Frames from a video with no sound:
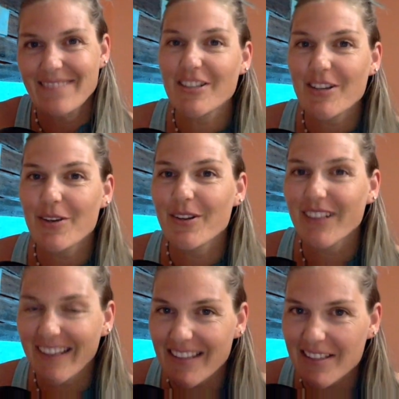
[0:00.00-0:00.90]
Make sure you
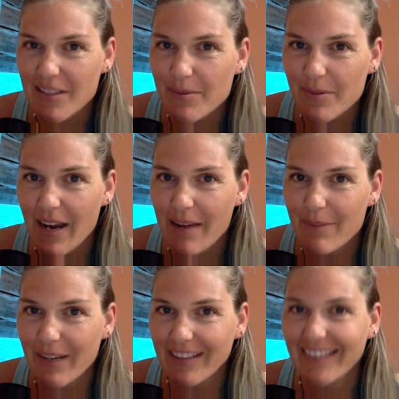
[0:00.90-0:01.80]
click the subscribe
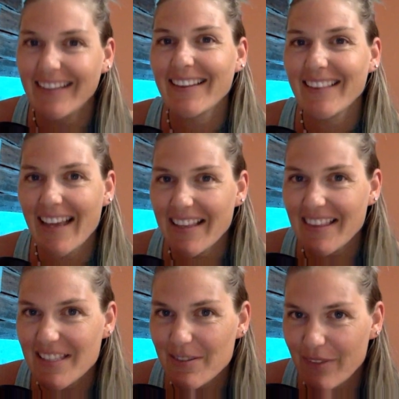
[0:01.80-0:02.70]
button, like
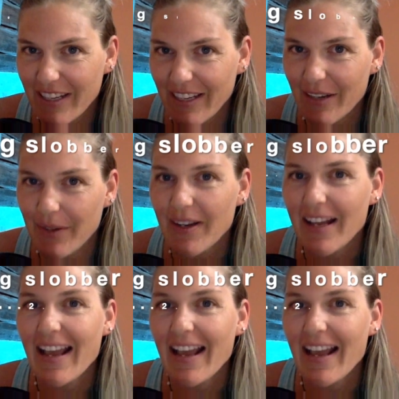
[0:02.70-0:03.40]
this video,